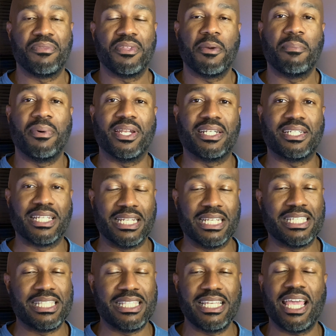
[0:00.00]
But to this
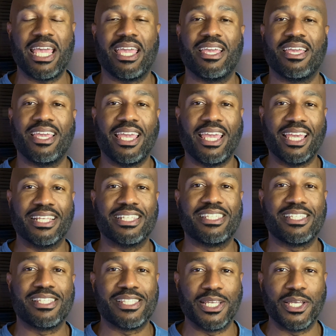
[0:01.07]
day, it
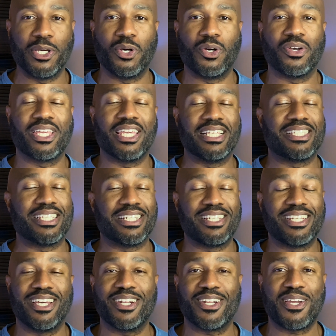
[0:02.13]
still gets a
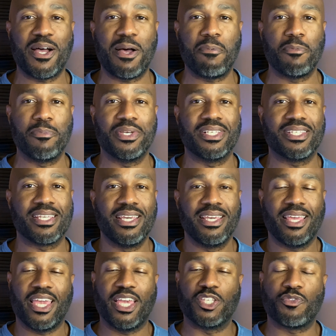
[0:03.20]
ton of compliments.
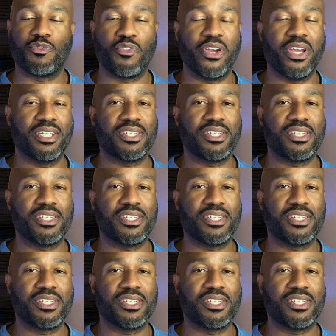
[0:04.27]
It's fresh,